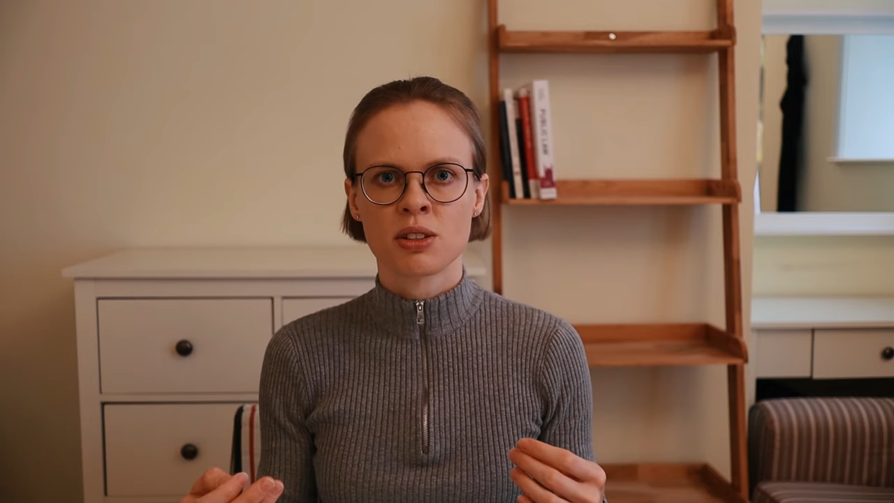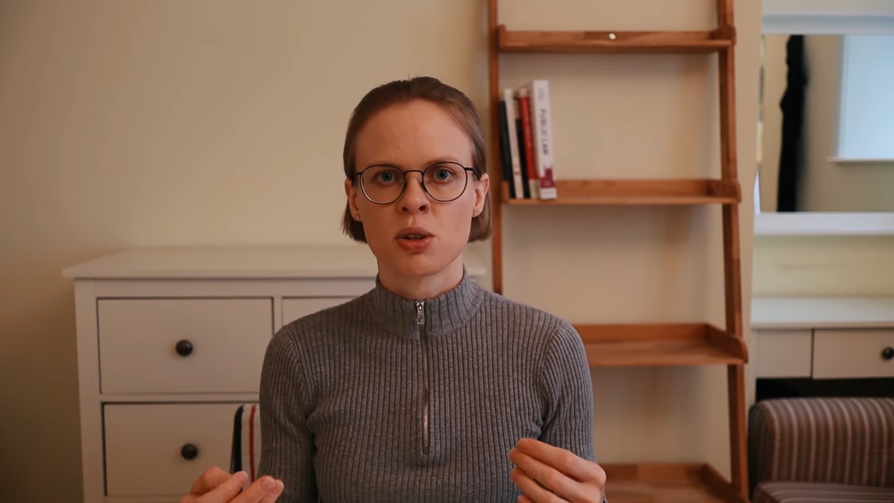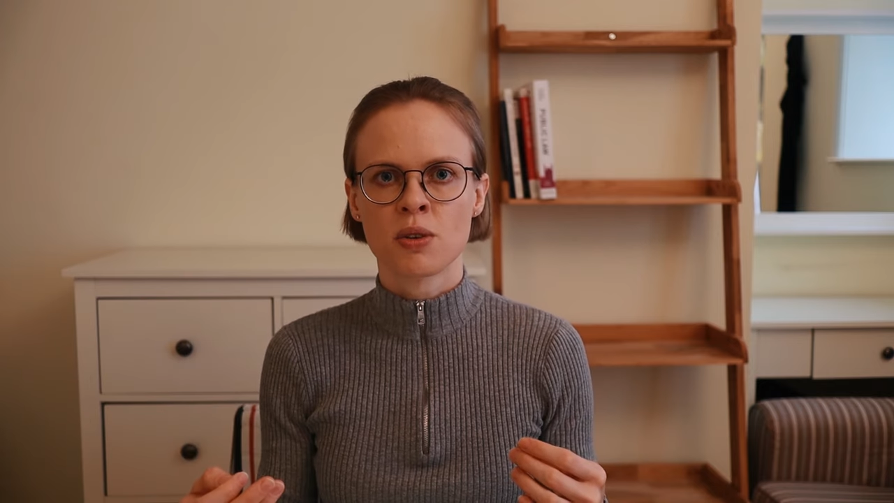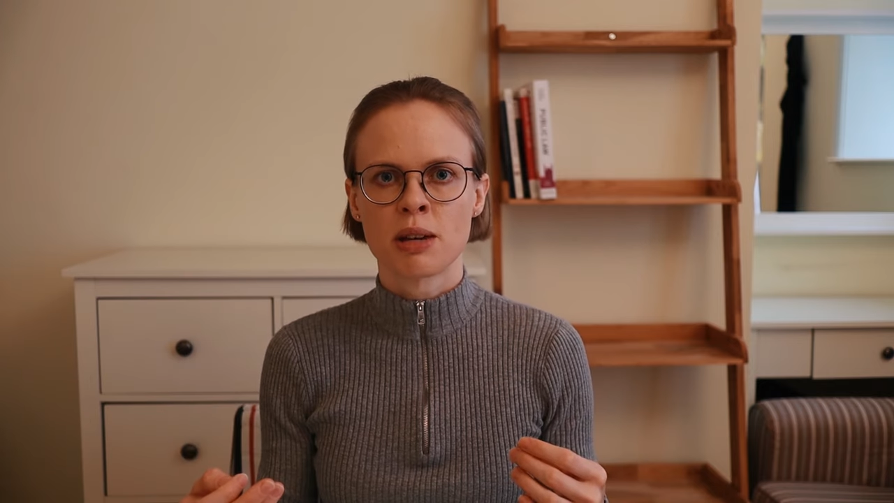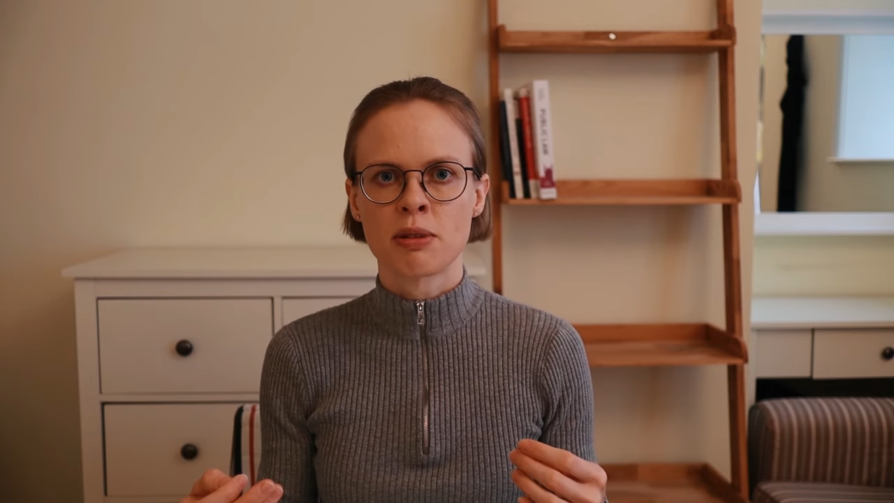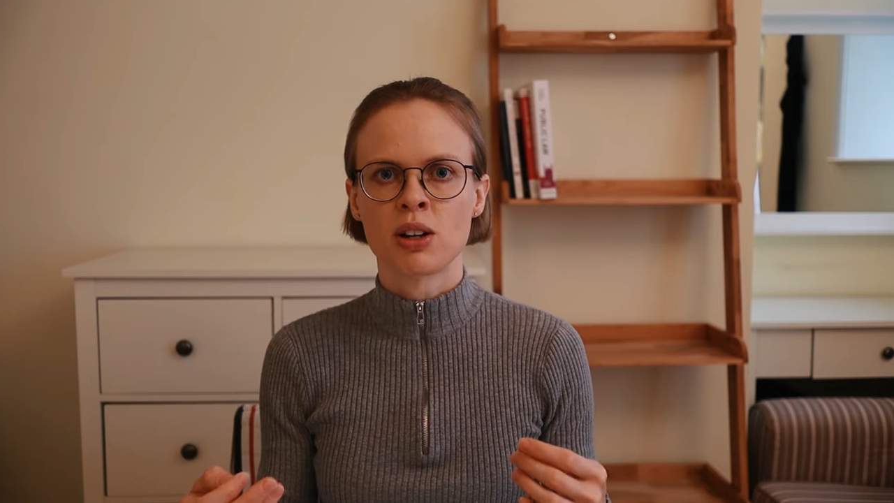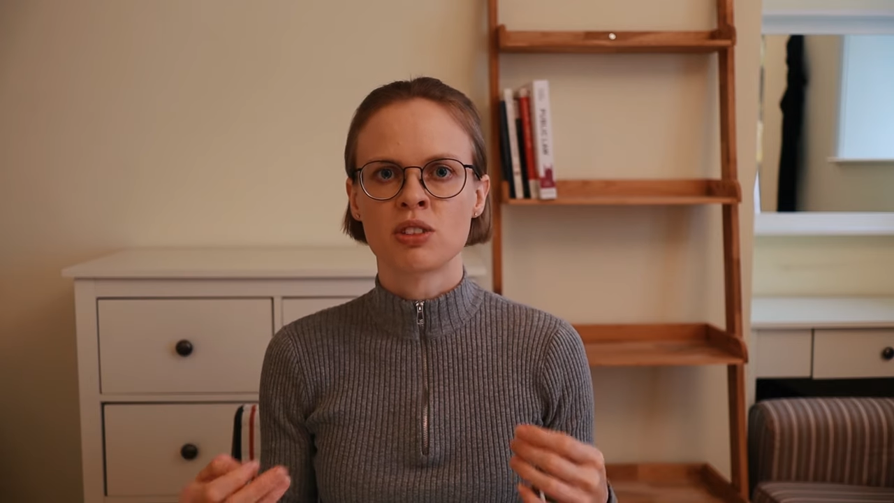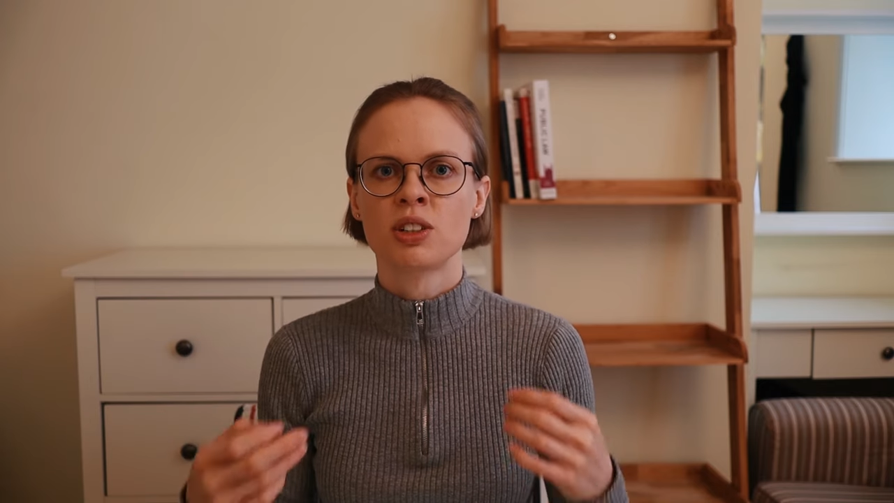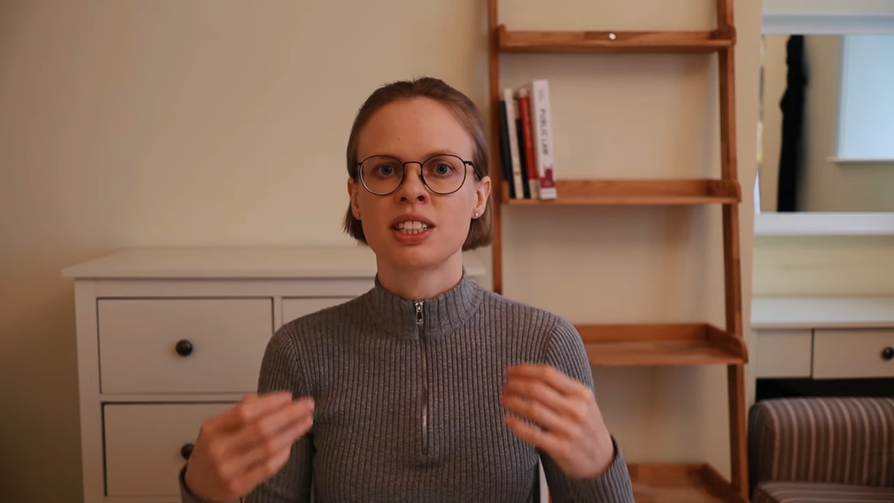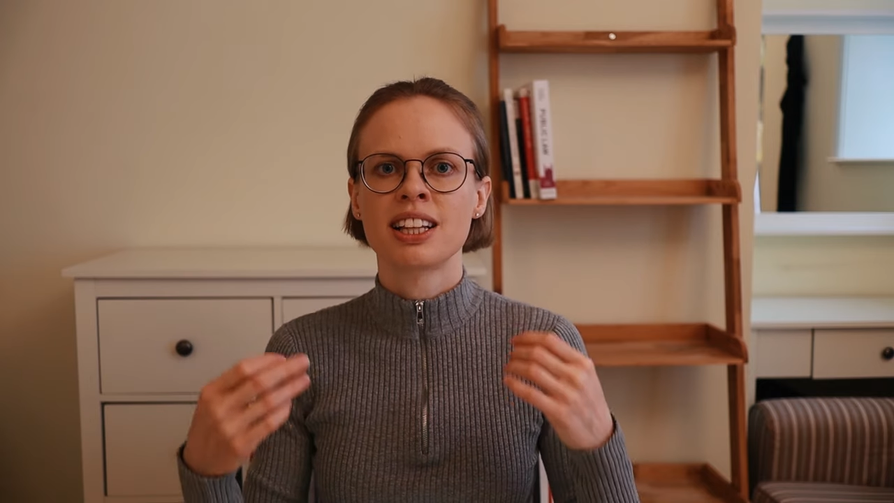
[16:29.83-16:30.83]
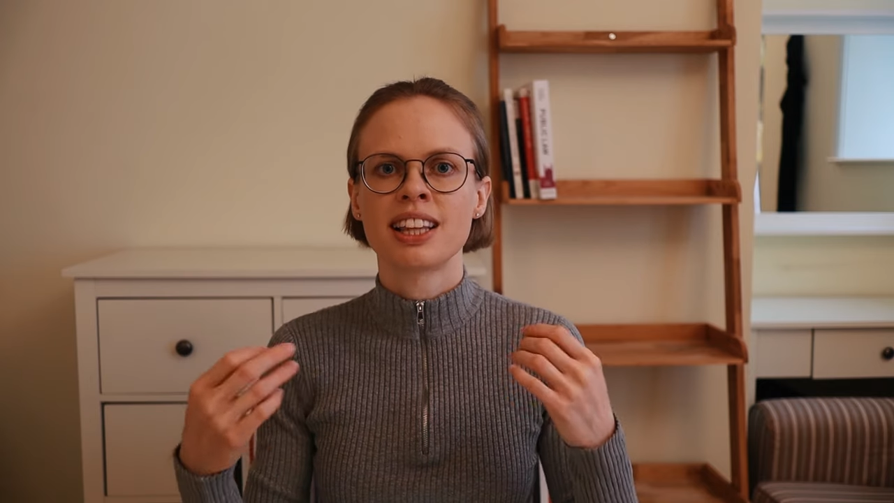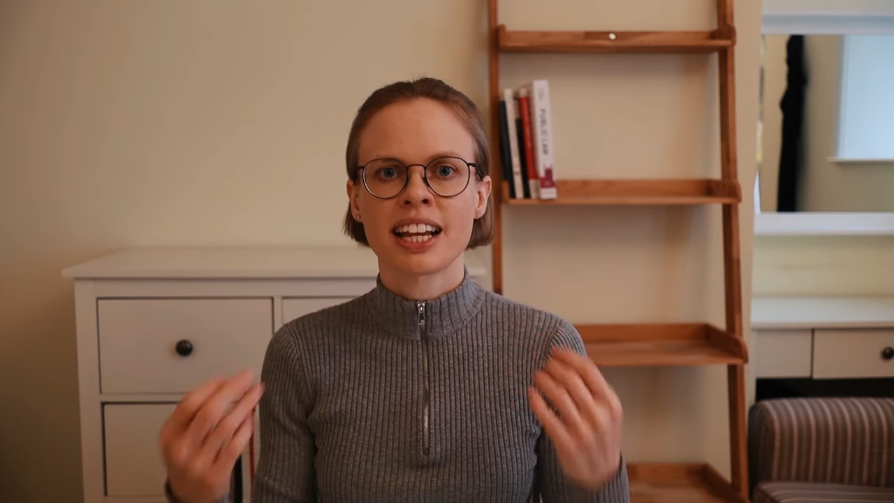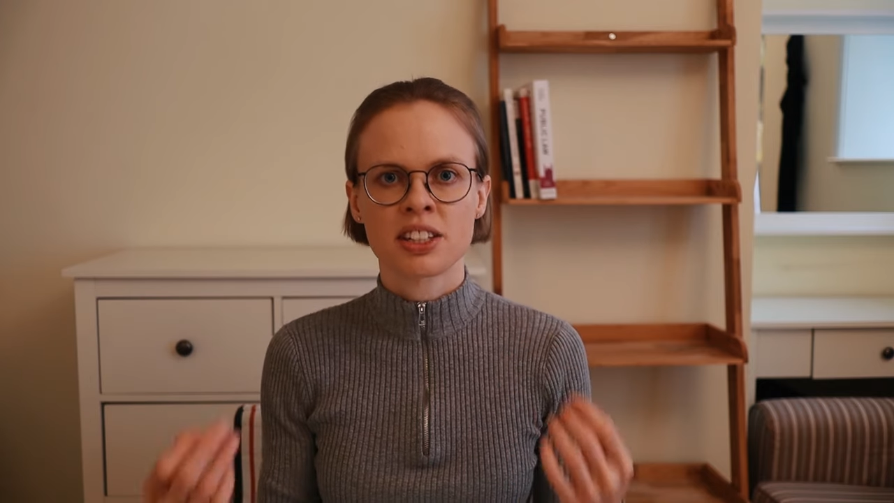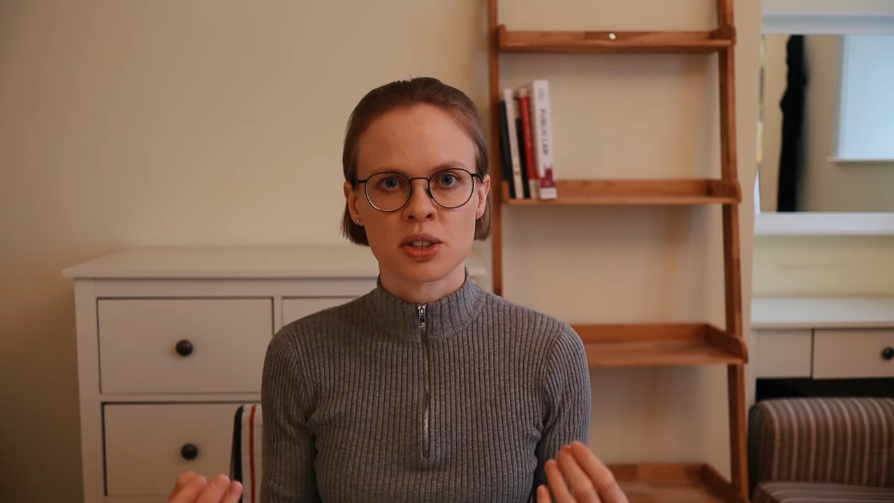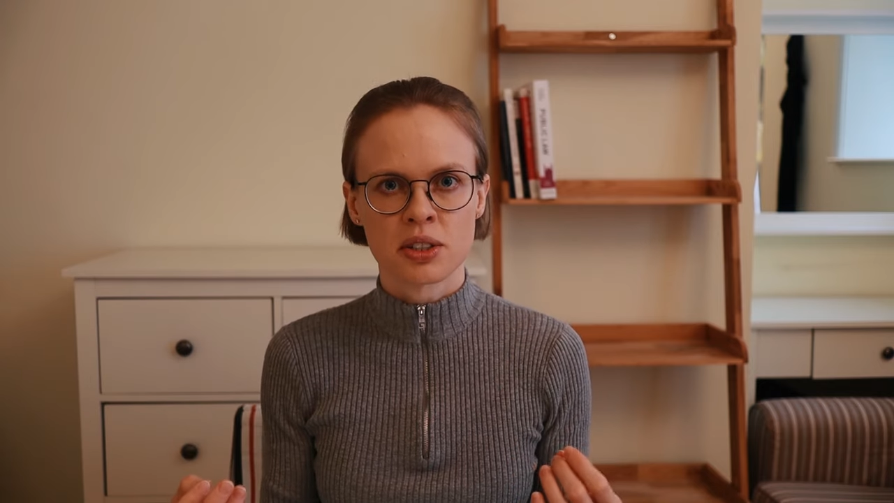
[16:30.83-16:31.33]
to talk about what the
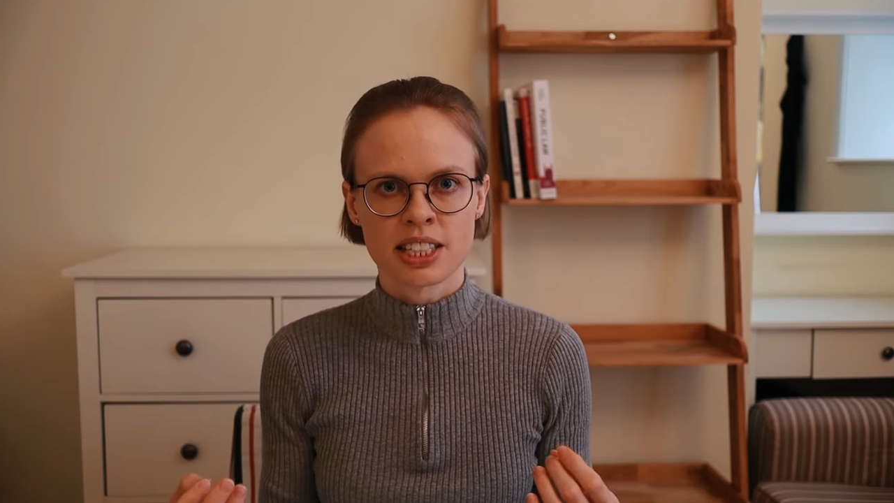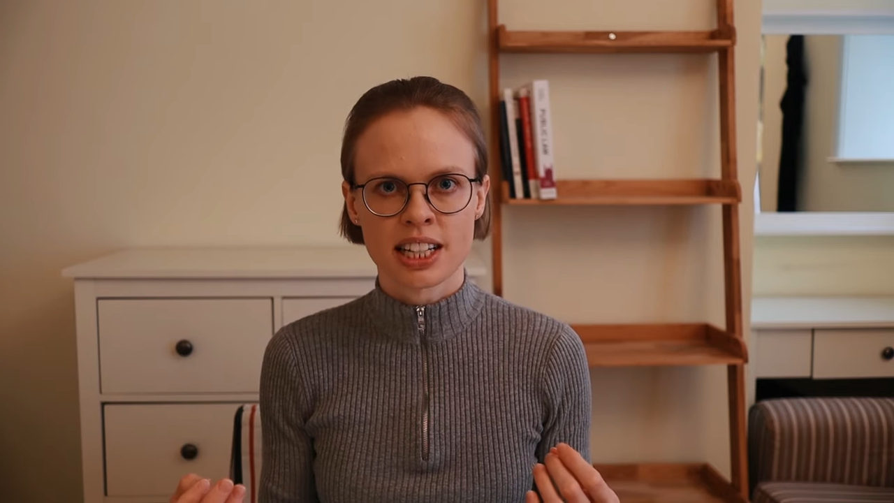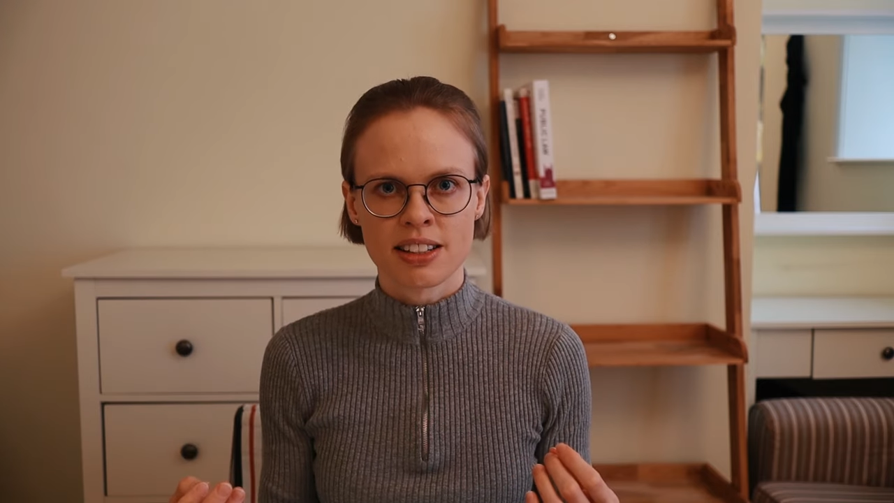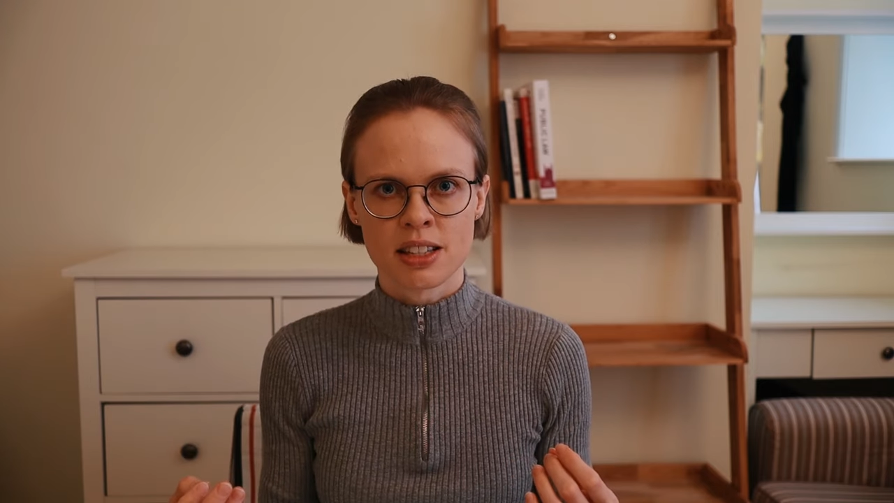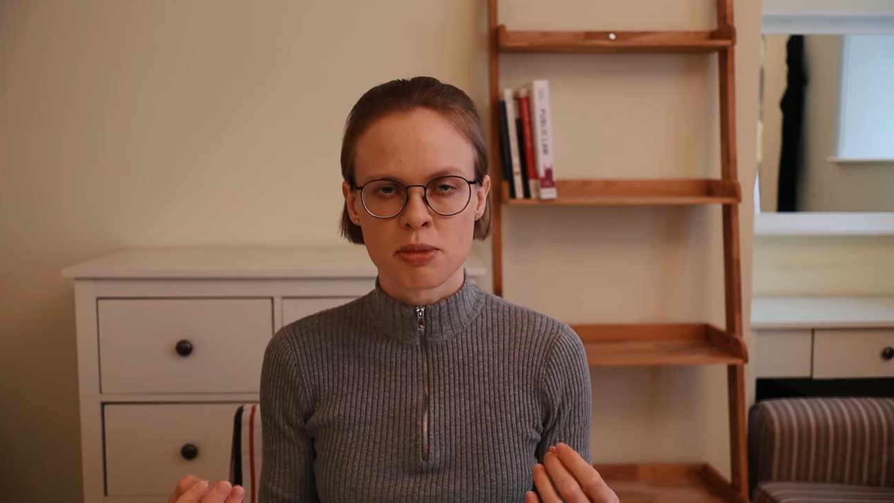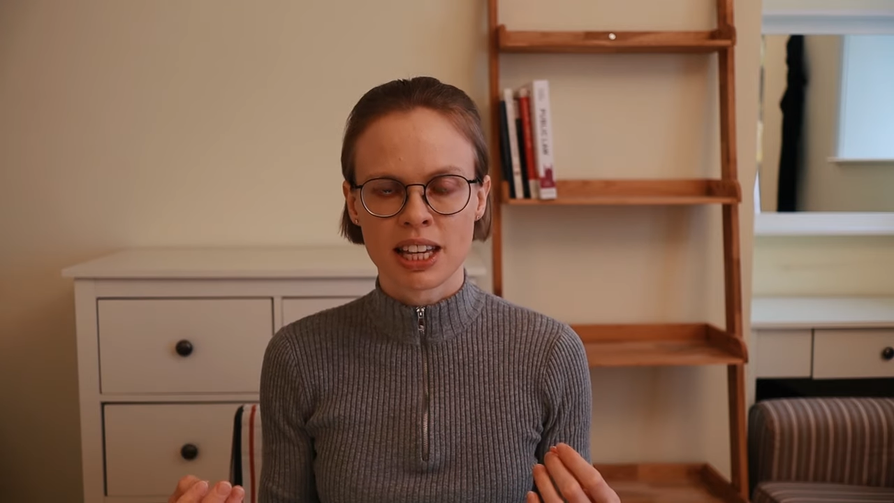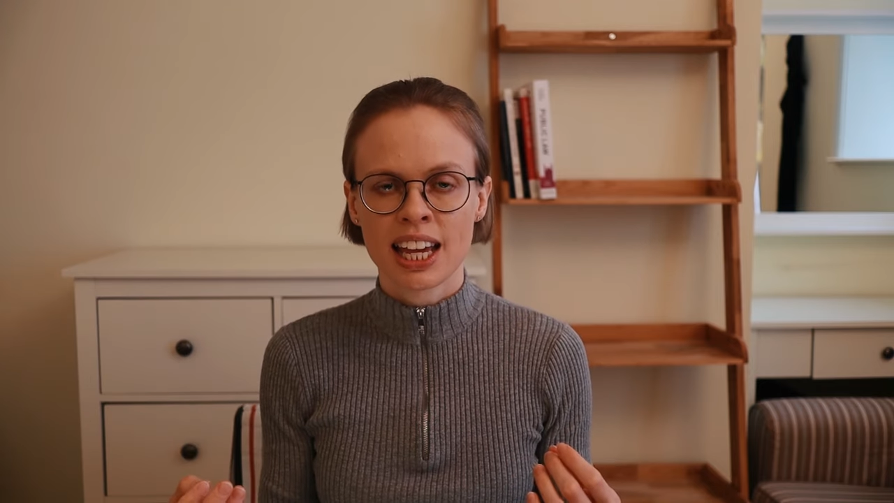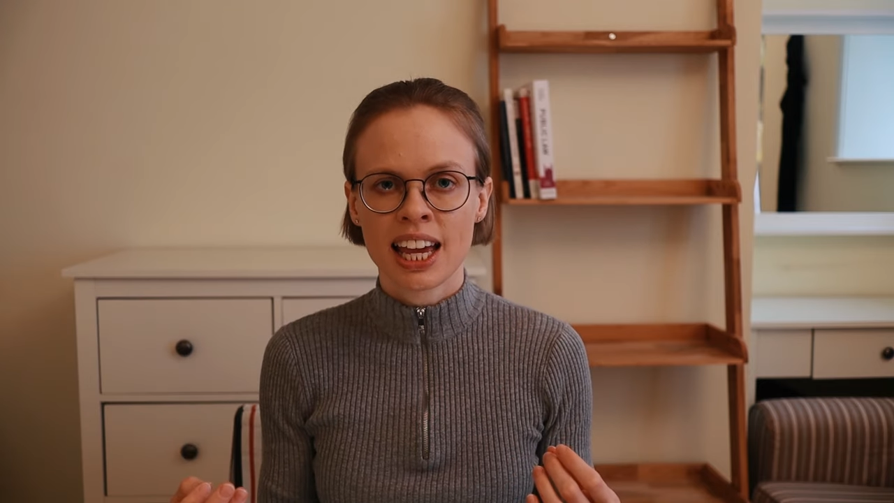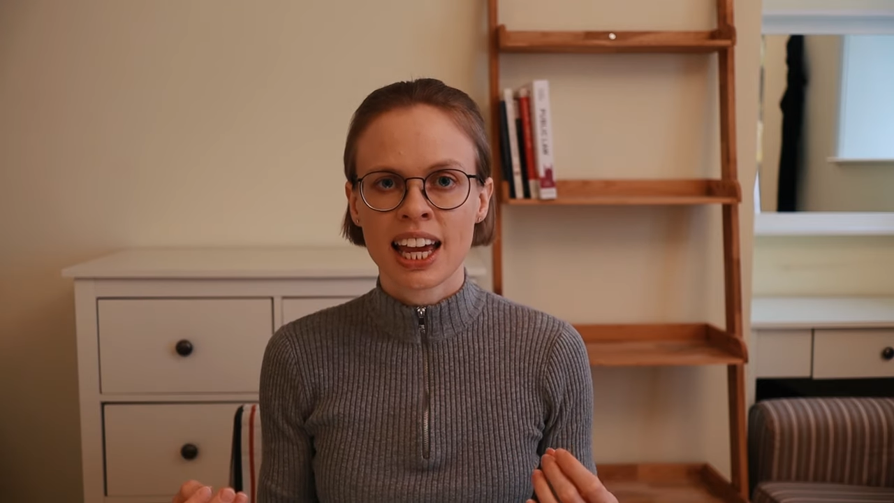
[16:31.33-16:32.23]
lecturer tells me.